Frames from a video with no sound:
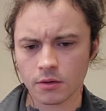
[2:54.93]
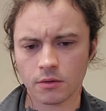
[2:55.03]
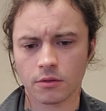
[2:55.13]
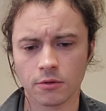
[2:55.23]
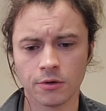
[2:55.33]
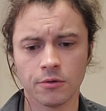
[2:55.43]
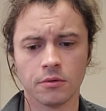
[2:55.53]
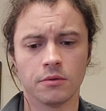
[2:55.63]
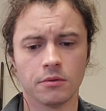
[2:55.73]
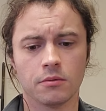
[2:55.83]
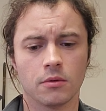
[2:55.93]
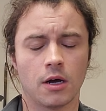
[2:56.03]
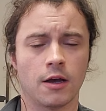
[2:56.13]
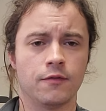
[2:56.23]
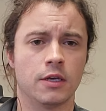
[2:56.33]
Through
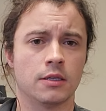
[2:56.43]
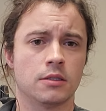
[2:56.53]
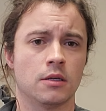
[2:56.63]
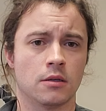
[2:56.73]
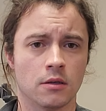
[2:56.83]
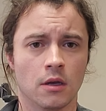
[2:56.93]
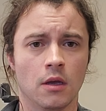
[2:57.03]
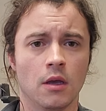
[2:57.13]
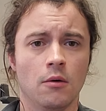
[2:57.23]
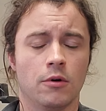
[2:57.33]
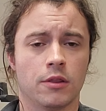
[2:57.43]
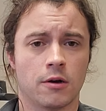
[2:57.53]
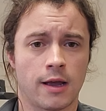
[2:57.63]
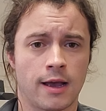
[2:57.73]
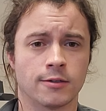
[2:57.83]
live testing with our
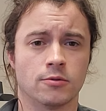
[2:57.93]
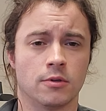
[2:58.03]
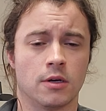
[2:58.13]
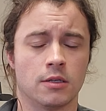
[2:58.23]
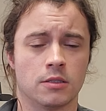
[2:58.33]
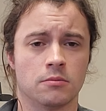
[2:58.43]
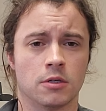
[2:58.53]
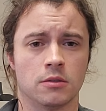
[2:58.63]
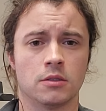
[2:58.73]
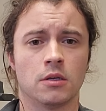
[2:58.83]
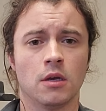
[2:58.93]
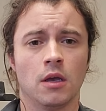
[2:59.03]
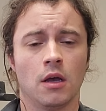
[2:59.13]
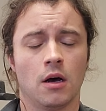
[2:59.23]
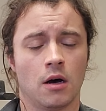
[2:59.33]
actual customers,
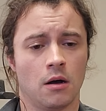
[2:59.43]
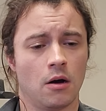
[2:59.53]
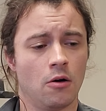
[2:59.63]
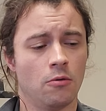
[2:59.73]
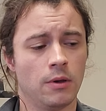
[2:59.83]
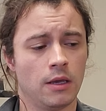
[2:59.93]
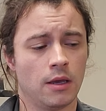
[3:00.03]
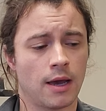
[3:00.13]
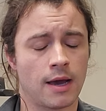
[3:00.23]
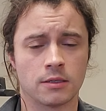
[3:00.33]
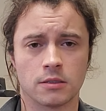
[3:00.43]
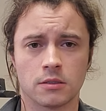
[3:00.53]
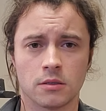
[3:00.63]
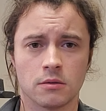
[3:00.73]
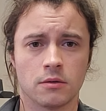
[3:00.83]
all we asked